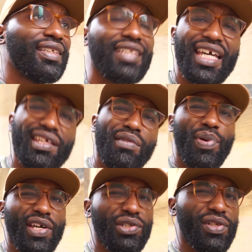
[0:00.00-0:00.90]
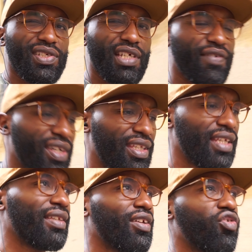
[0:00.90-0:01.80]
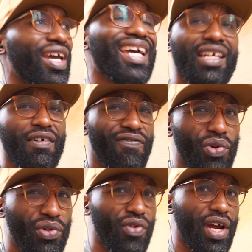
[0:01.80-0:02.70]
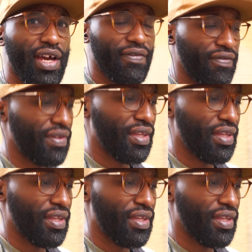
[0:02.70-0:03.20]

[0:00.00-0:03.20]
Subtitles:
taking a picture is different than creating a photograph.